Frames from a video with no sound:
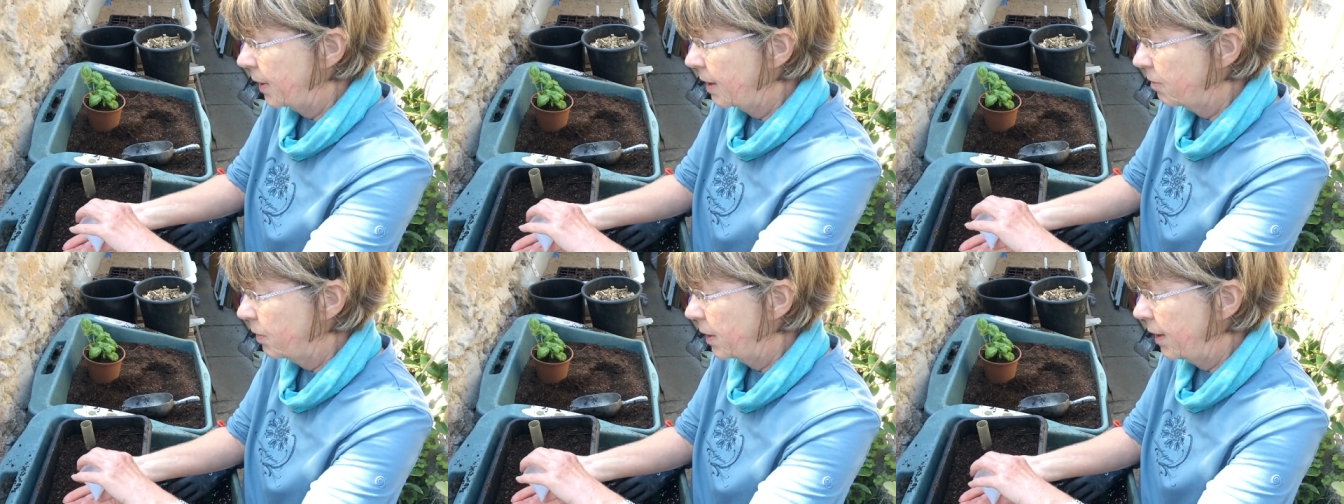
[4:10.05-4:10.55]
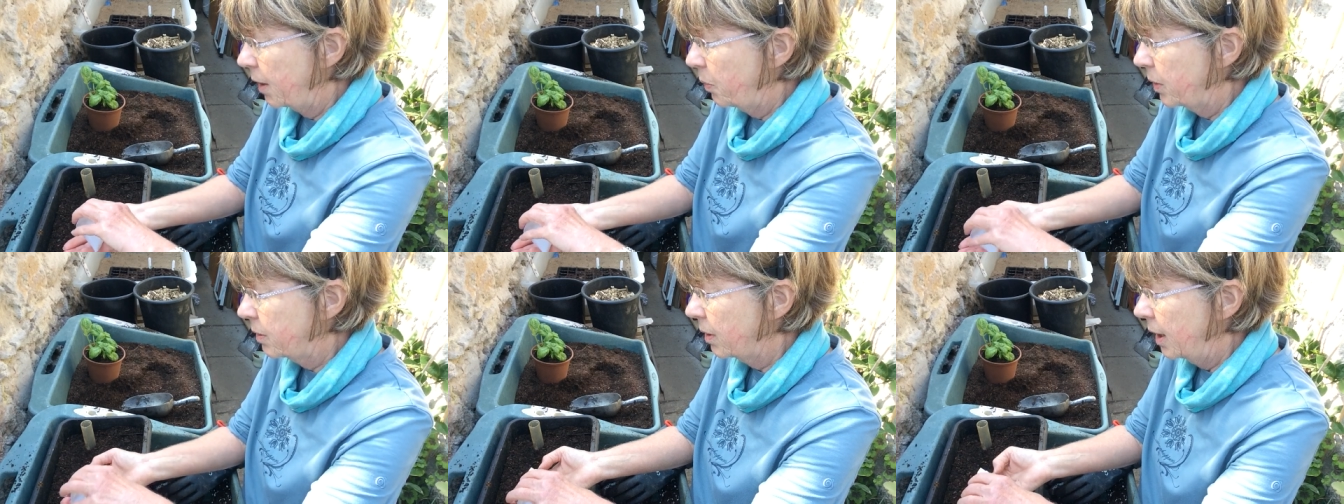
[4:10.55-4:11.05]
They
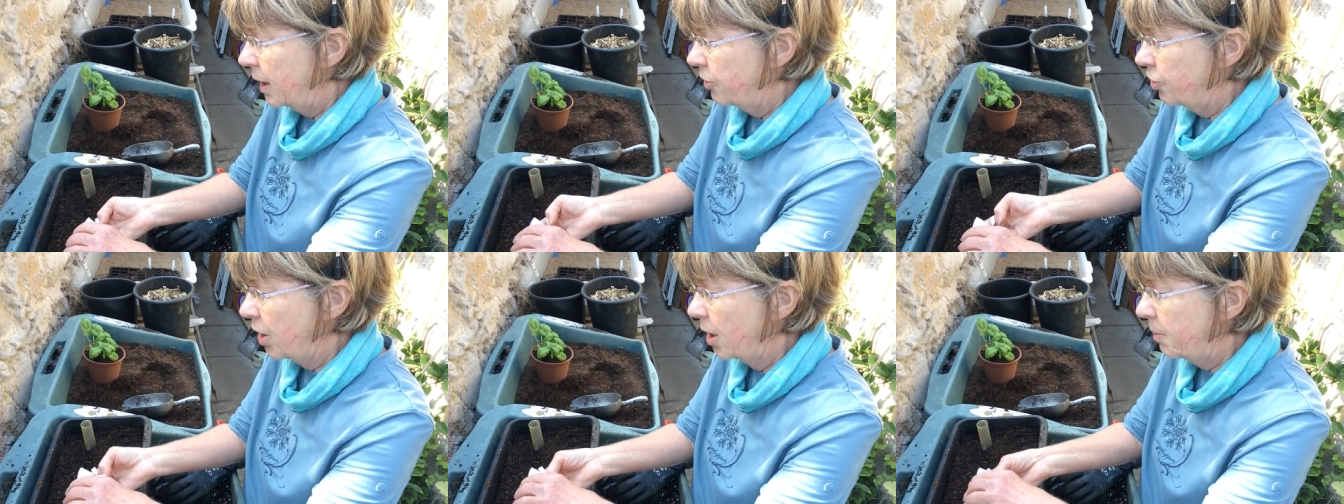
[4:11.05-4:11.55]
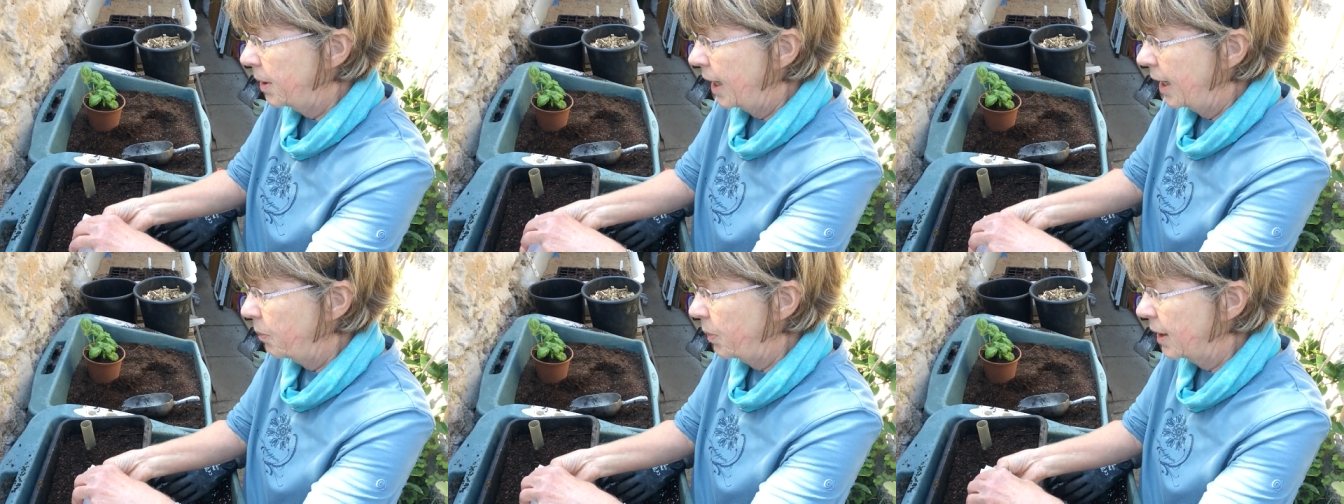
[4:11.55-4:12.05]
will
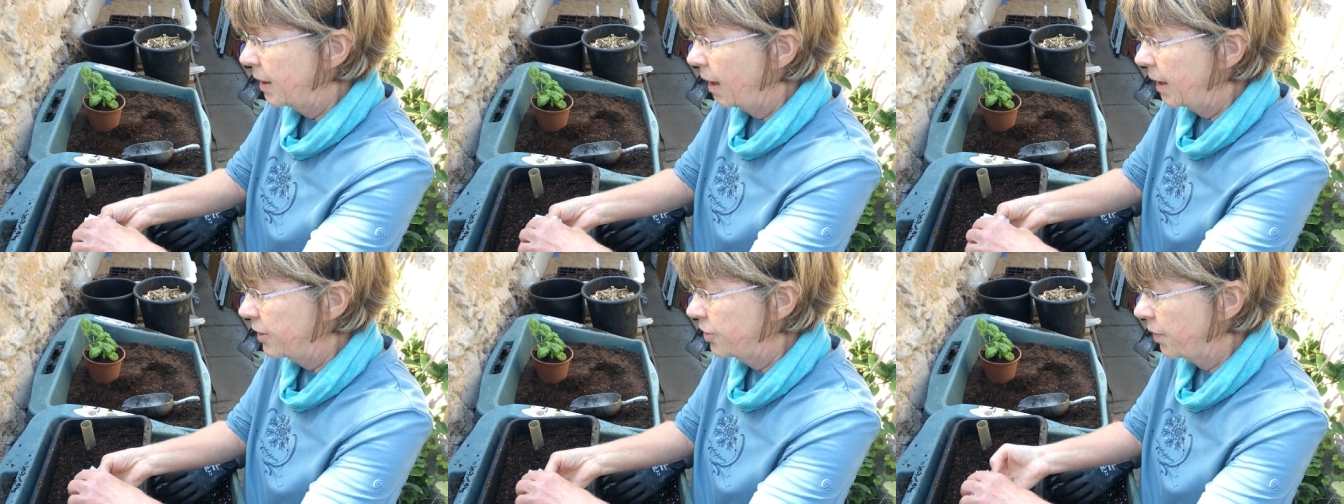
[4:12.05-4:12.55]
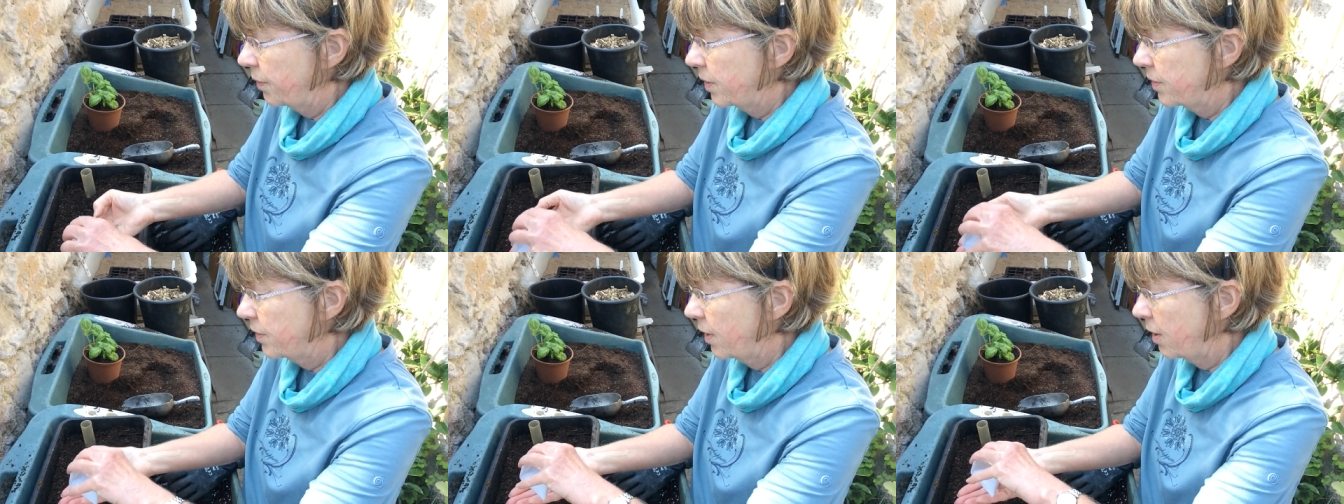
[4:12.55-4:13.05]
germinate with light on
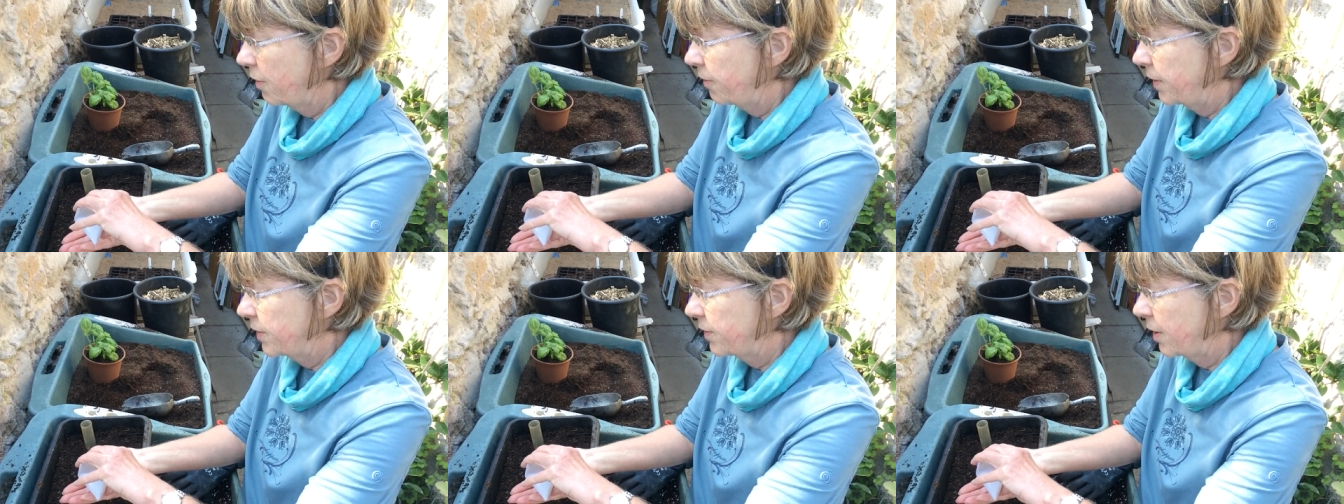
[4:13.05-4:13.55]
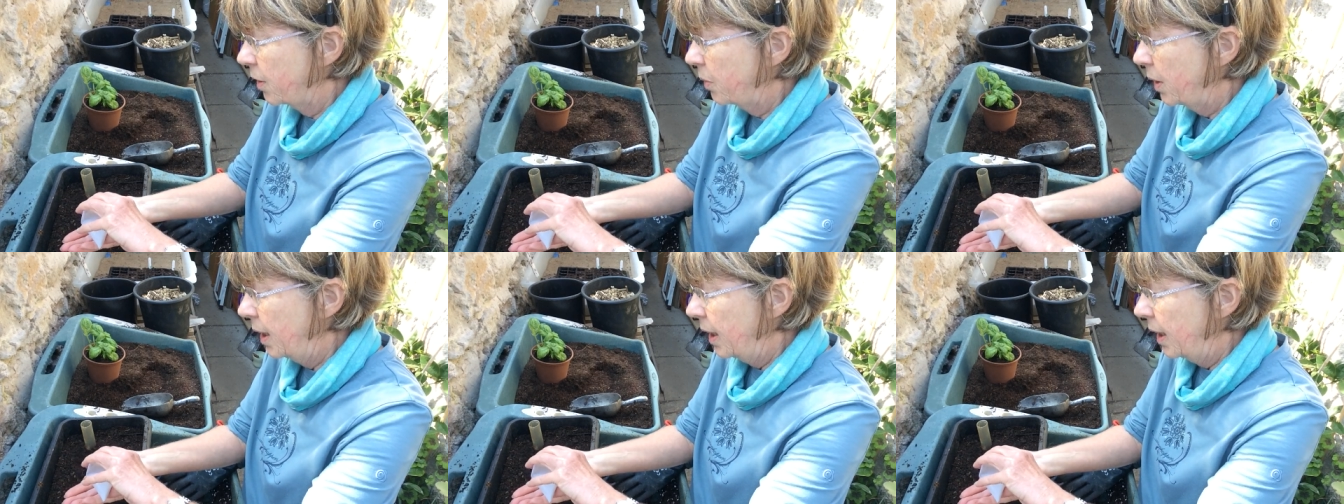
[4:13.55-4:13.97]
the surface. So